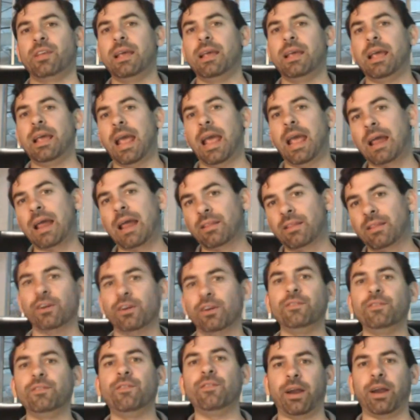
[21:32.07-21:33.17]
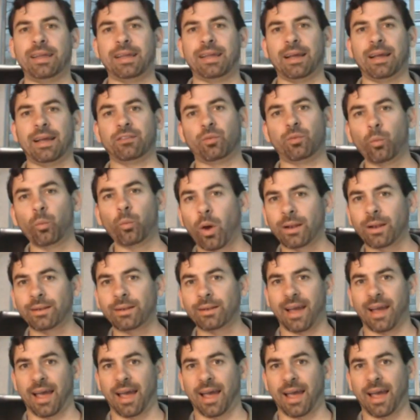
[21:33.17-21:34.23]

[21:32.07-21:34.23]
and the third 4 8 counts 1 time.